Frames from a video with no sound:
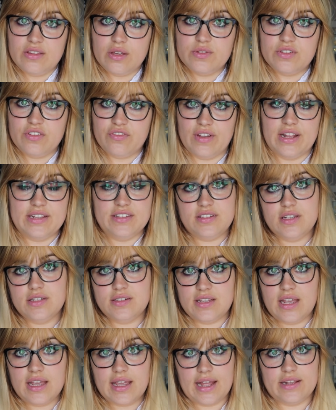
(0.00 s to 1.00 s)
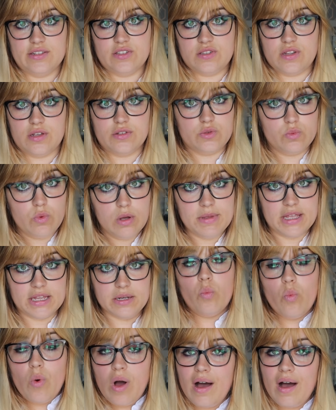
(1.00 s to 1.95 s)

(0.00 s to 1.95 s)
those offences against those women.